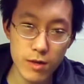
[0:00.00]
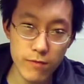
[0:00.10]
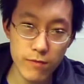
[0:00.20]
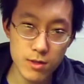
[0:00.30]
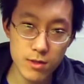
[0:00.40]
and
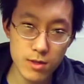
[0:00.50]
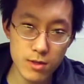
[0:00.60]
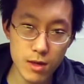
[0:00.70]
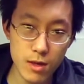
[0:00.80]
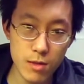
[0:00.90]
a physics
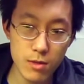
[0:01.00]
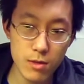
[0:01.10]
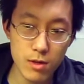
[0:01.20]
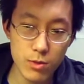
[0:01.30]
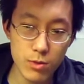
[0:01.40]
exam
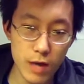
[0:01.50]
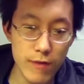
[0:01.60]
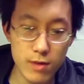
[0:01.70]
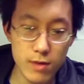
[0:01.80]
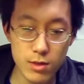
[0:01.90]
the week
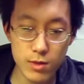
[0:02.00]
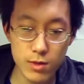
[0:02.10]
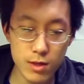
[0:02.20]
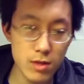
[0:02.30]
after next week,